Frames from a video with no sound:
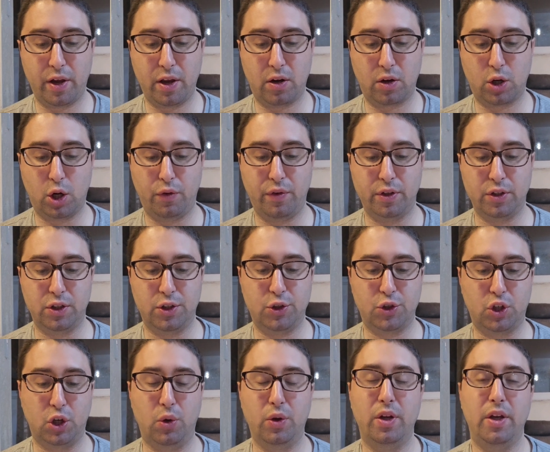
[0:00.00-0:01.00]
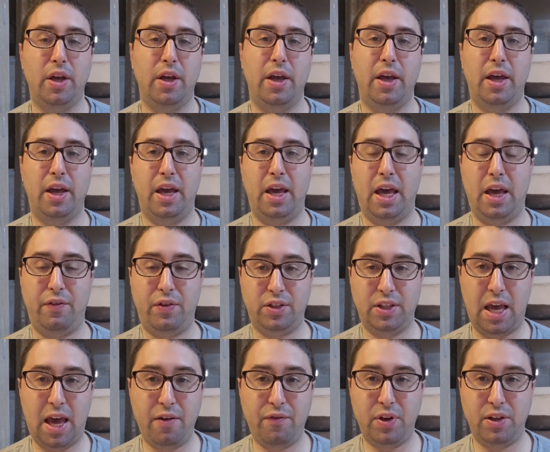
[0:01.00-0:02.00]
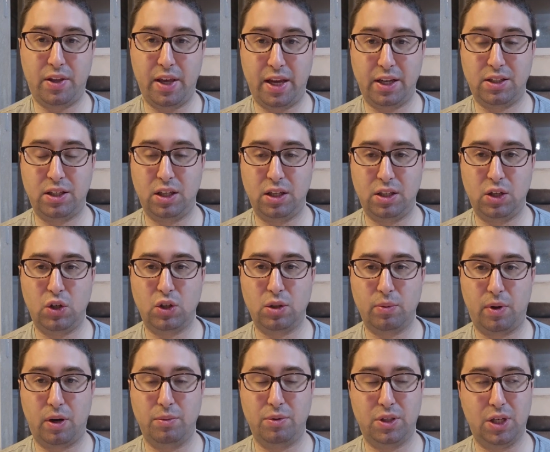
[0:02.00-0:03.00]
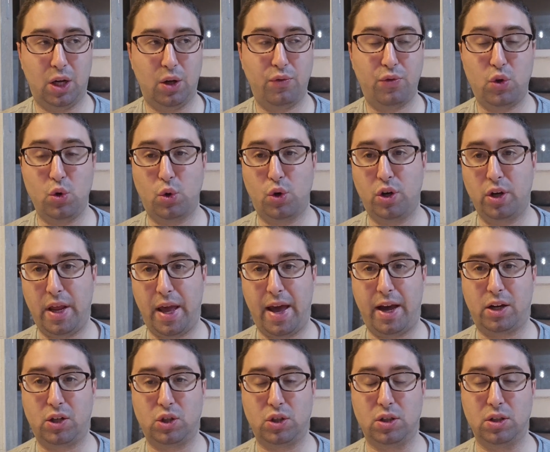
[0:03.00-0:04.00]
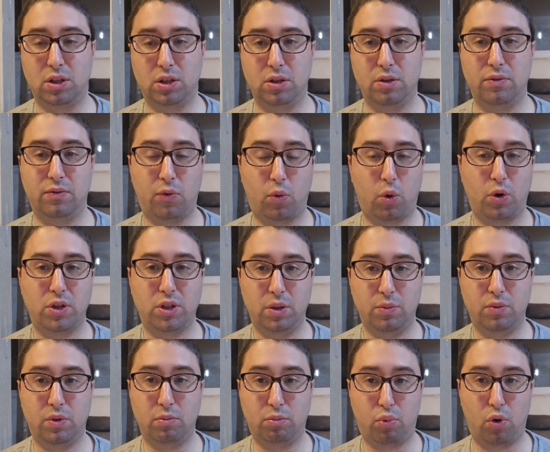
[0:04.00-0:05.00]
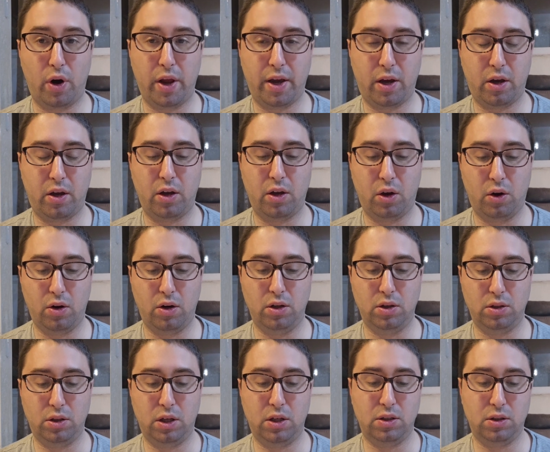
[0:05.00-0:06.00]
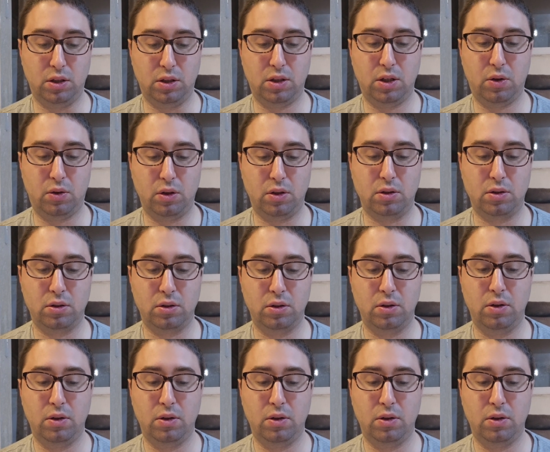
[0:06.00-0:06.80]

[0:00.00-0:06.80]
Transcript: ve'enal kovas ishto. If his Eved takes the Naziris upon himself, you could actually force him to break your his Naziris.